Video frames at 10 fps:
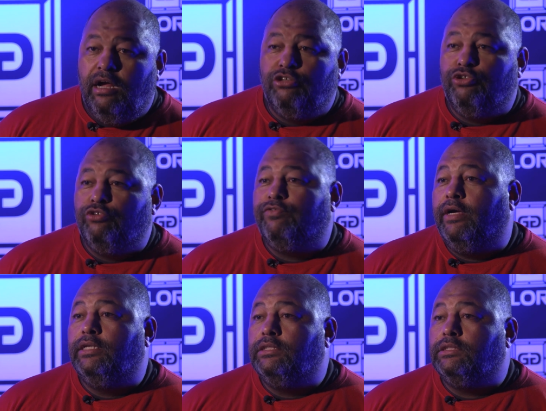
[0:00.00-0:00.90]
household
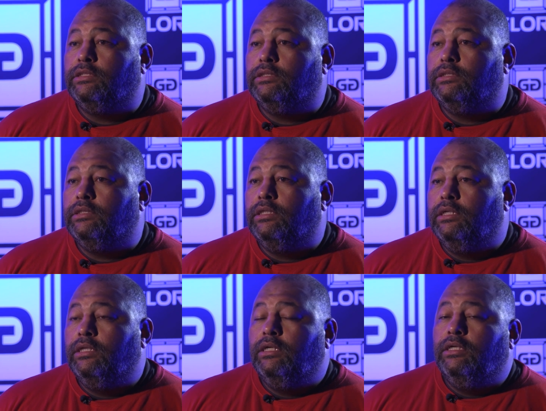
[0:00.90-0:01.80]
fighters,
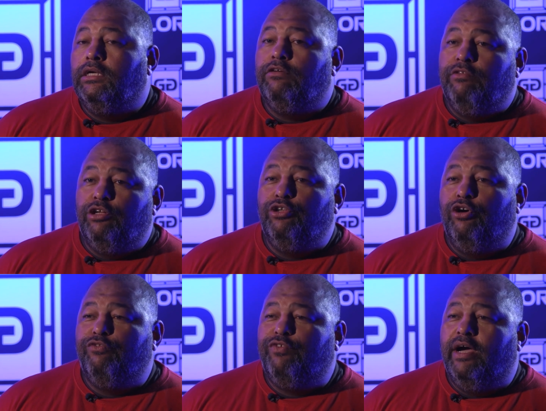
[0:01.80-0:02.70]

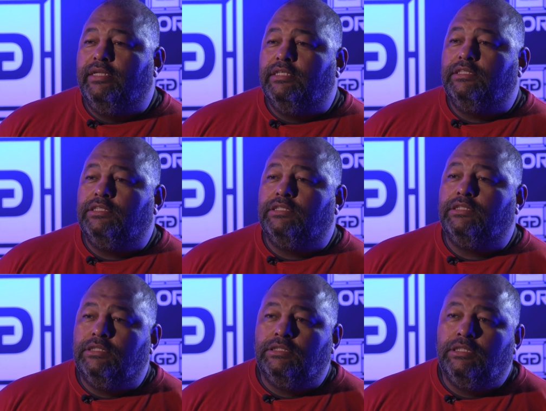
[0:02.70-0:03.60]
well-known
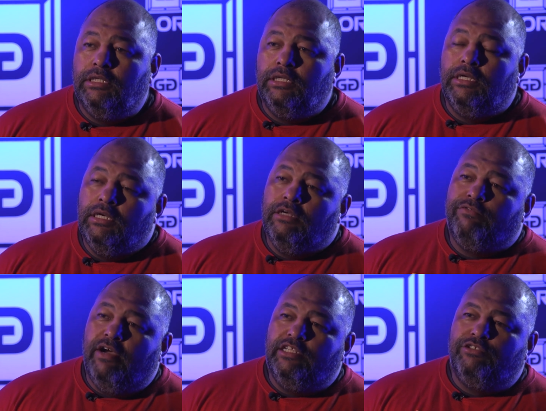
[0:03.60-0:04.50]
fighters,
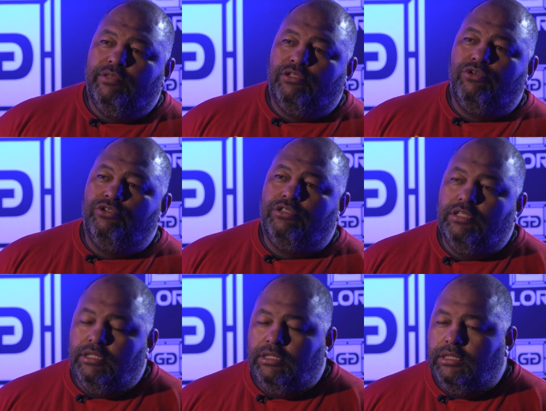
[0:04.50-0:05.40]
fighters with good,
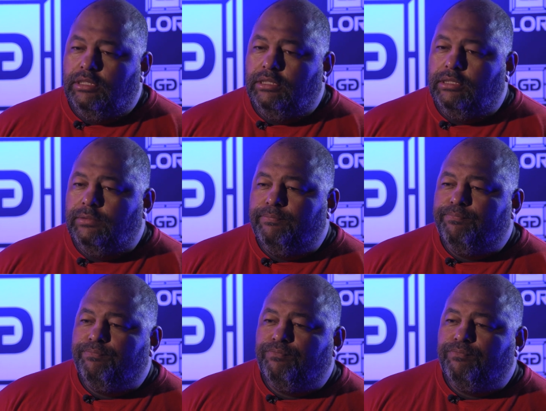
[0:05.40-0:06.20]
uh,